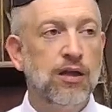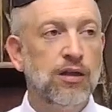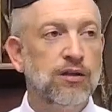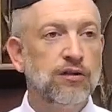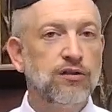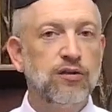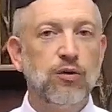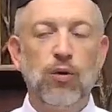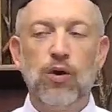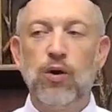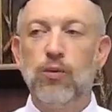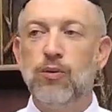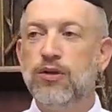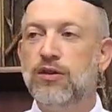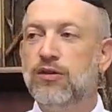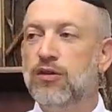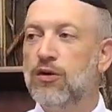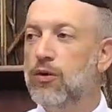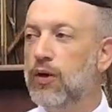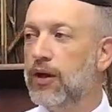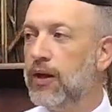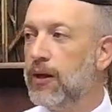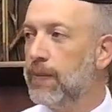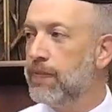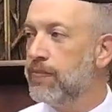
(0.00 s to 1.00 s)
So what are we
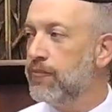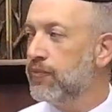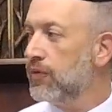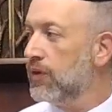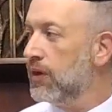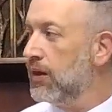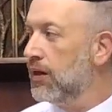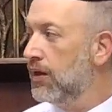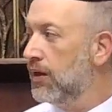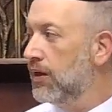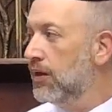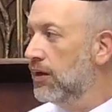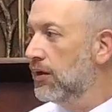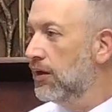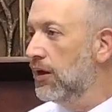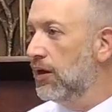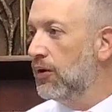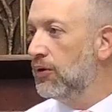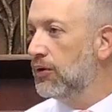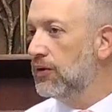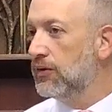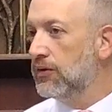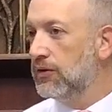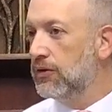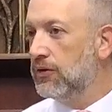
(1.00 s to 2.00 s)
doing? You
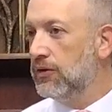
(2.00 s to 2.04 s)
know,